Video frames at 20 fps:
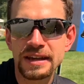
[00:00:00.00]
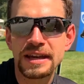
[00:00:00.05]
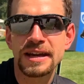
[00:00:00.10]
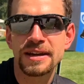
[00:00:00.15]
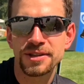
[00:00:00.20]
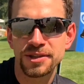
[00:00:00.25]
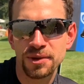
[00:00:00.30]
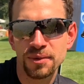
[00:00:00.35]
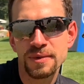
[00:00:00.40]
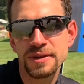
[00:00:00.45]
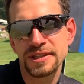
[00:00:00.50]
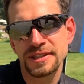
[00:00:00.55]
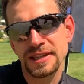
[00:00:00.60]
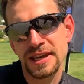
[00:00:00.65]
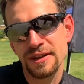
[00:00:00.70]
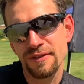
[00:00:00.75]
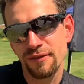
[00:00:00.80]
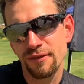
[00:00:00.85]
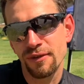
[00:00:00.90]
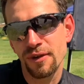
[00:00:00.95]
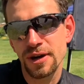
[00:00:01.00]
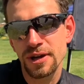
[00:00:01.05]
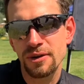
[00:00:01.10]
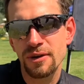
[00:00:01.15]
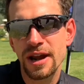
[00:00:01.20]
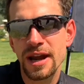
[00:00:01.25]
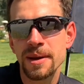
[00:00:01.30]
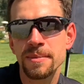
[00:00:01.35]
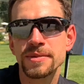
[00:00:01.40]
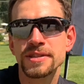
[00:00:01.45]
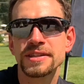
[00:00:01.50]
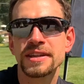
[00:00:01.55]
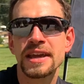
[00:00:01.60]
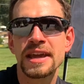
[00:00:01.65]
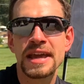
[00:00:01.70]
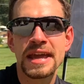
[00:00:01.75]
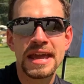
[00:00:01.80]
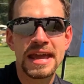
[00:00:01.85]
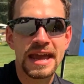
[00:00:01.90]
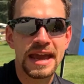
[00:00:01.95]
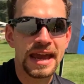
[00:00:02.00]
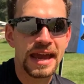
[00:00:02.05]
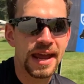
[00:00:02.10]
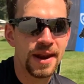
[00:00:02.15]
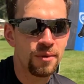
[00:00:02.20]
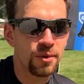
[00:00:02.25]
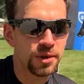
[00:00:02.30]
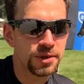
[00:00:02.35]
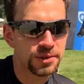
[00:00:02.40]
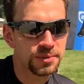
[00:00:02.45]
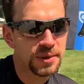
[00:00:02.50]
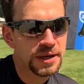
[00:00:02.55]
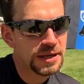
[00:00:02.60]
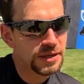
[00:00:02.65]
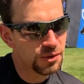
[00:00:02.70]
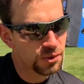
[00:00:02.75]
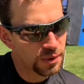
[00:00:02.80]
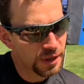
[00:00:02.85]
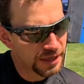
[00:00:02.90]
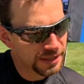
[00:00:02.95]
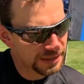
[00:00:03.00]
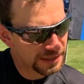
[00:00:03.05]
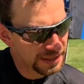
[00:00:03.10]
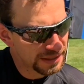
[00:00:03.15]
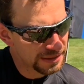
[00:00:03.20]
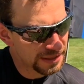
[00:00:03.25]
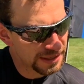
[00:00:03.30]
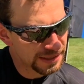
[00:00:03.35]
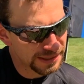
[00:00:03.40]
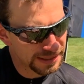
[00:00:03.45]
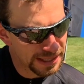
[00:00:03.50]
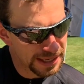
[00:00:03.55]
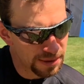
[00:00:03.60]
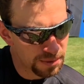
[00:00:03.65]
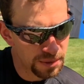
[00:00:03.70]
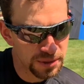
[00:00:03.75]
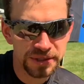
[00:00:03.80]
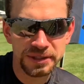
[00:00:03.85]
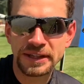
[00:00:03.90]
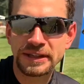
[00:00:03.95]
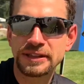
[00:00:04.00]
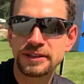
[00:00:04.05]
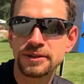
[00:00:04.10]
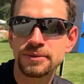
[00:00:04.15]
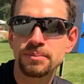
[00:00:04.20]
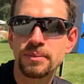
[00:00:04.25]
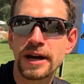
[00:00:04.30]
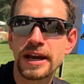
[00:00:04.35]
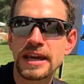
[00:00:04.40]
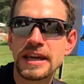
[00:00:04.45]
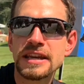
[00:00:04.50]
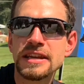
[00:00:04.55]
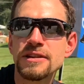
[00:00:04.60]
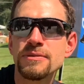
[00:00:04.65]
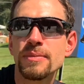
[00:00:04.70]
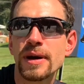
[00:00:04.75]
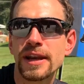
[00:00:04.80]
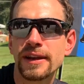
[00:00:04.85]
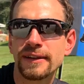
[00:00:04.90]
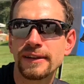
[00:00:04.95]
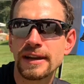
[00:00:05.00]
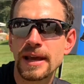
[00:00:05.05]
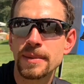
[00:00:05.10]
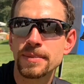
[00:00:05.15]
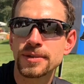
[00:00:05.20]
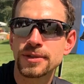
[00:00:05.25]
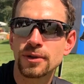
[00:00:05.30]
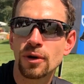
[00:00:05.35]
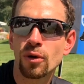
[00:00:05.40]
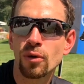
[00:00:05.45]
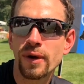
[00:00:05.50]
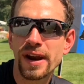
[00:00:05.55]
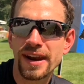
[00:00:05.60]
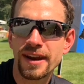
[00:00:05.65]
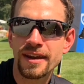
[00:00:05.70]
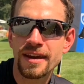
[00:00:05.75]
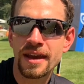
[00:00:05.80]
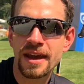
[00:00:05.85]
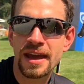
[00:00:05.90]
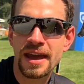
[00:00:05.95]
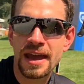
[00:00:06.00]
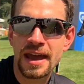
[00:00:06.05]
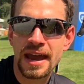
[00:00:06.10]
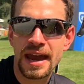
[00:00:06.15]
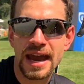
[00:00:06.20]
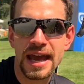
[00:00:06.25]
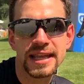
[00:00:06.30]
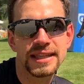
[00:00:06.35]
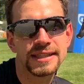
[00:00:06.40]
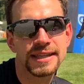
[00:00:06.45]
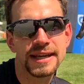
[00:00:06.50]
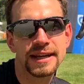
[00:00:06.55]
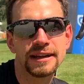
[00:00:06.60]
Yeah, so we save 40 grams. And what is really interesting, this tire was tested by independent labs already, and they